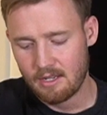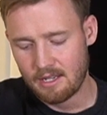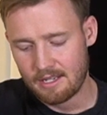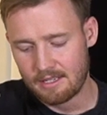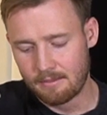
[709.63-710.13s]

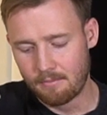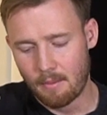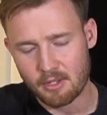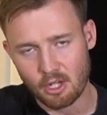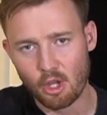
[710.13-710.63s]
I'm
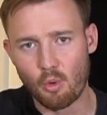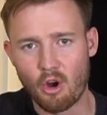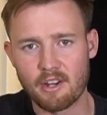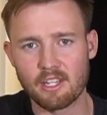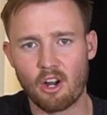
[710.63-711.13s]
just going to go the
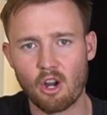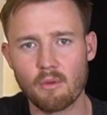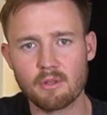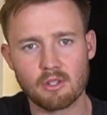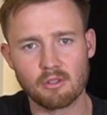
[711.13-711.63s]
Warriors at
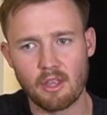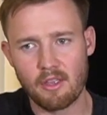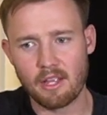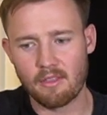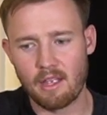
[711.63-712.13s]
home just because I
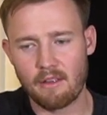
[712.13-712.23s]
think